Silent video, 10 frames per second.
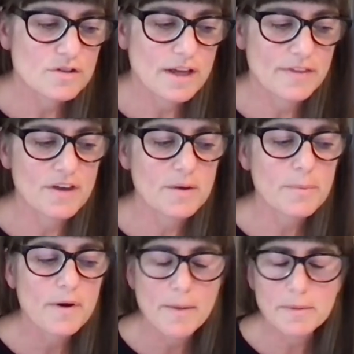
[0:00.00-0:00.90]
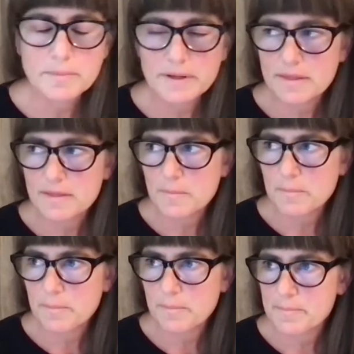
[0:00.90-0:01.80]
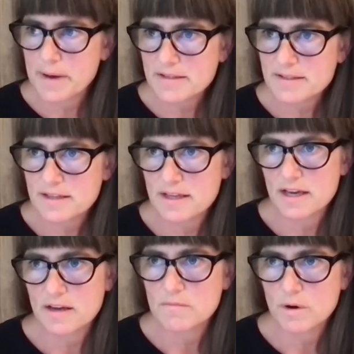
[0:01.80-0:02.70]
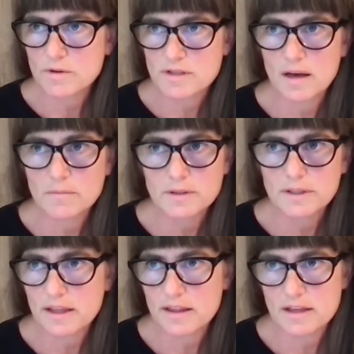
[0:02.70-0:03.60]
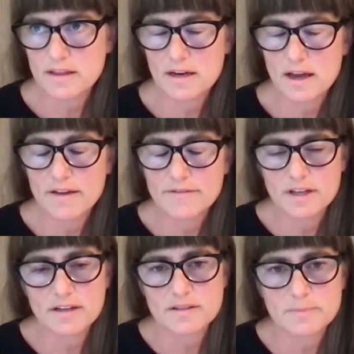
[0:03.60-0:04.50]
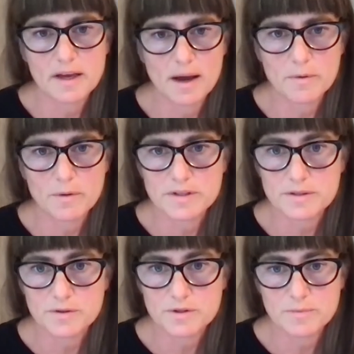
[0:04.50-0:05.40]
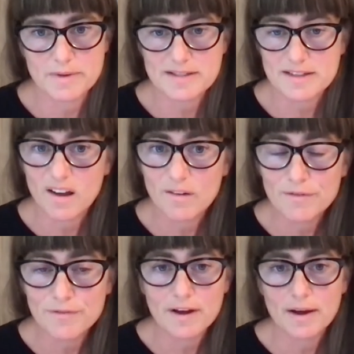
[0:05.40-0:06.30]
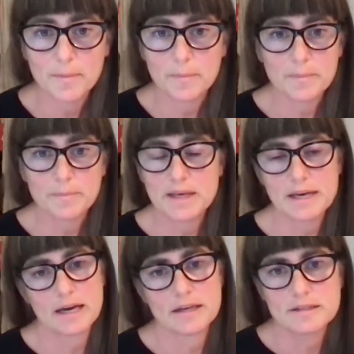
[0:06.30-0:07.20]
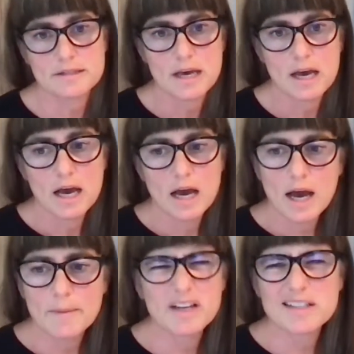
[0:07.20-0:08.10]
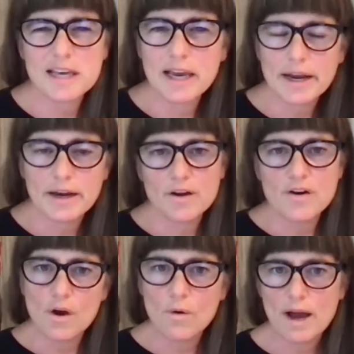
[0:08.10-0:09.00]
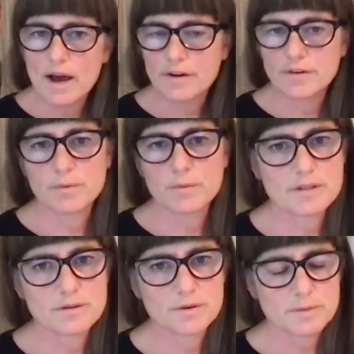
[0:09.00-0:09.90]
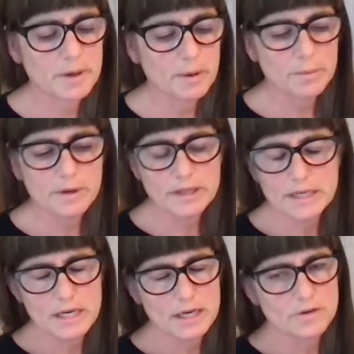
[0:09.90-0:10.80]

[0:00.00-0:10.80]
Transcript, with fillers: I think probably the best thing and most humbling thing that I've done is become a researcher myself, um, because I'm not saying I didn't know how to do research, but I really didn't